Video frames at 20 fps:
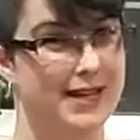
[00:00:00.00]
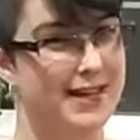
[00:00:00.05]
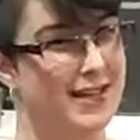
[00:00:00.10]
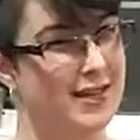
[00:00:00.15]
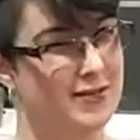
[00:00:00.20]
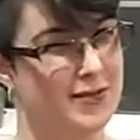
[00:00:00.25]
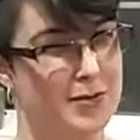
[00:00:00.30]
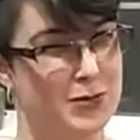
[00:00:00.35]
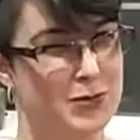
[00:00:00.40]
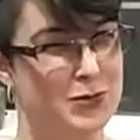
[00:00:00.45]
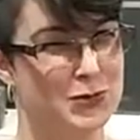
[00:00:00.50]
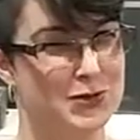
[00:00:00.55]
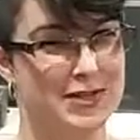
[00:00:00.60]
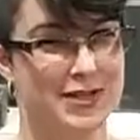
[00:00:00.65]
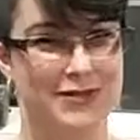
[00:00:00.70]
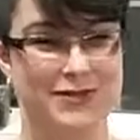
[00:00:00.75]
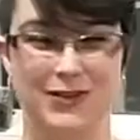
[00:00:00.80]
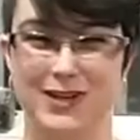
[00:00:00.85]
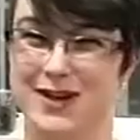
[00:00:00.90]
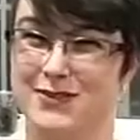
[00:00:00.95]
if I'm cool
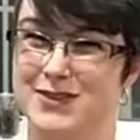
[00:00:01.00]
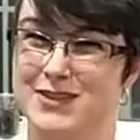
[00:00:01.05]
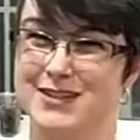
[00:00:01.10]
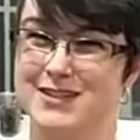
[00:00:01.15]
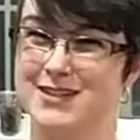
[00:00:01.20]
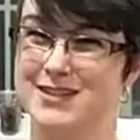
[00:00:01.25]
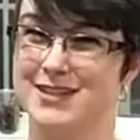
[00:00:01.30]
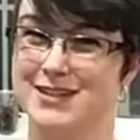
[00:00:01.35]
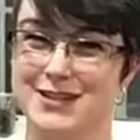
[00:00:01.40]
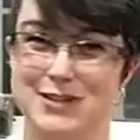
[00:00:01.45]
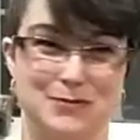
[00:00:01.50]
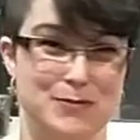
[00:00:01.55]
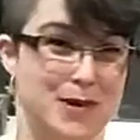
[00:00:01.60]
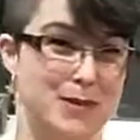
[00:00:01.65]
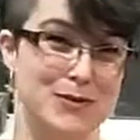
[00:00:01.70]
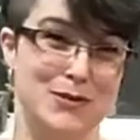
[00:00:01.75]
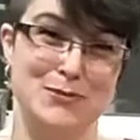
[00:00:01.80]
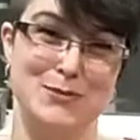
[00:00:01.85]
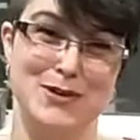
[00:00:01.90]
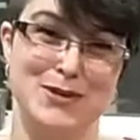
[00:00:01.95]
enough to have to see, because
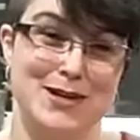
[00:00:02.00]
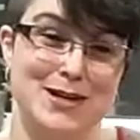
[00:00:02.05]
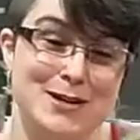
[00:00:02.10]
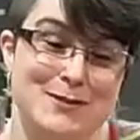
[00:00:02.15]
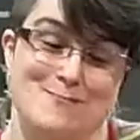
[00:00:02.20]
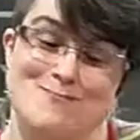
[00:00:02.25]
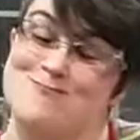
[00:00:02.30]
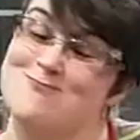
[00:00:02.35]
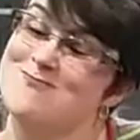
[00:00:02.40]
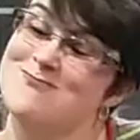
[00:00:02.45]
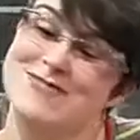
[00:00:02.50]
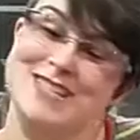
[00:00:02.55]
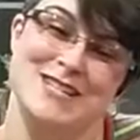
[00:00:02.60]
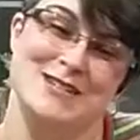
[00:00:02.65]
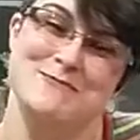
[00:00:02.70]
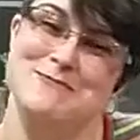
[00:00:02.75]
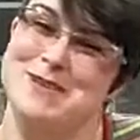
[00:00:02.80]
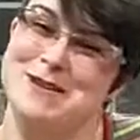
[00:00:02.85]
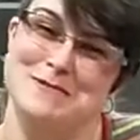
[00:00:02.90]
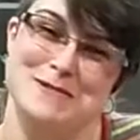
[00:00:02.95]
maybe it'll be there,
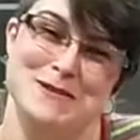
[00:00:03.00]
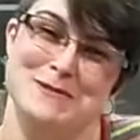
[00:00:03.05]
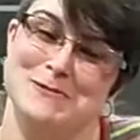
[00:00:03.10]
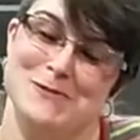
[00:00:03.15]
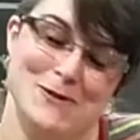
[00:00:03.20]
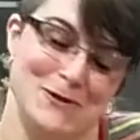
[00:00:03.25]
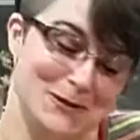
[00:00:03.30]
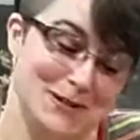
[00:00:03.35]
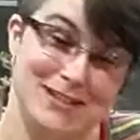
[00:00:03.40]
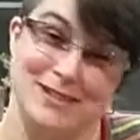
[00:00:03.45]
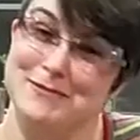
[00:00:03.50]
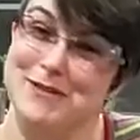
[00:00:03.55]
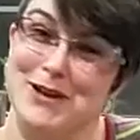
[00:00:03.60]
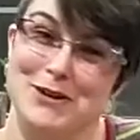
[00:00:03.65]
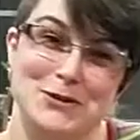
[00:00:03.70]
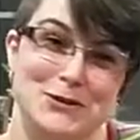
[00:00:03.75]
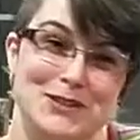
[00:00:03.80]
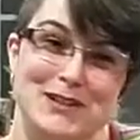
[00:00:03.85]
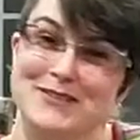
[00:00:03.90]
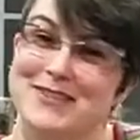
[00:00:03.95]
maybe it won't. I'm not
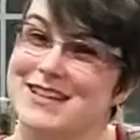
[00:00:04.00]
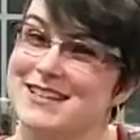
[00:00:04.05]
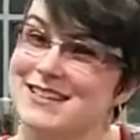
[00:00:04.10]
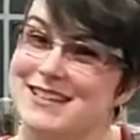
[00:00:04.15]
cool enough to